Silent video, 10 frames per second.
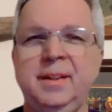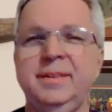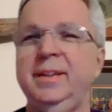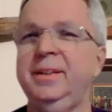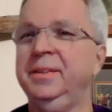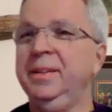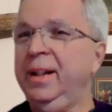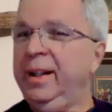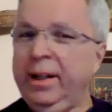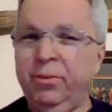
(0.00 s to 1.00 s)
I said,
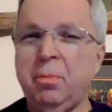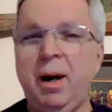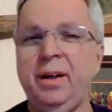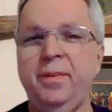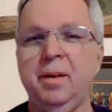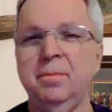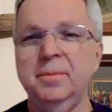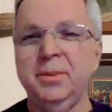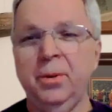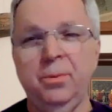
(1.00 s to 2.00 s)
and he reminded them,
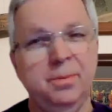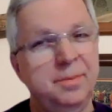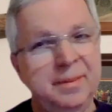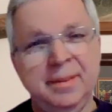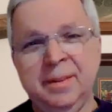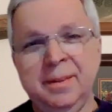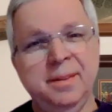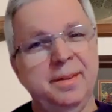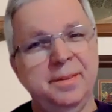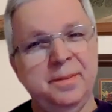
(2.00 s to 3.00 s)
you know,
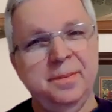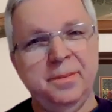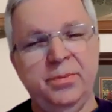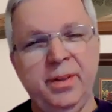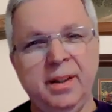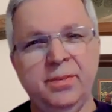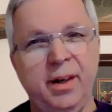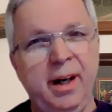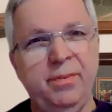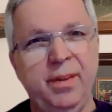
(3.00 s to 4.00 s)
we fed the
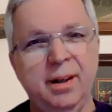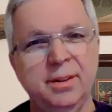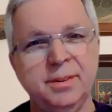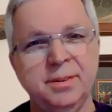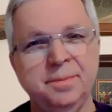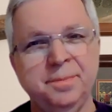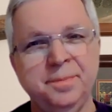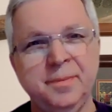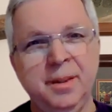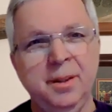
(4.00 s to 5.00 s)
5,000
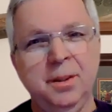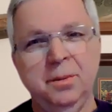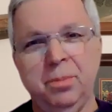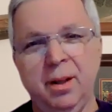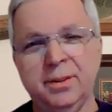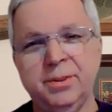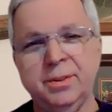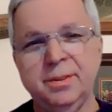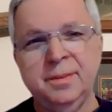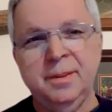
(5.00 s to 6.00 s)

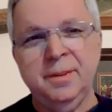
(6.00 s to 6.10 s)
plus,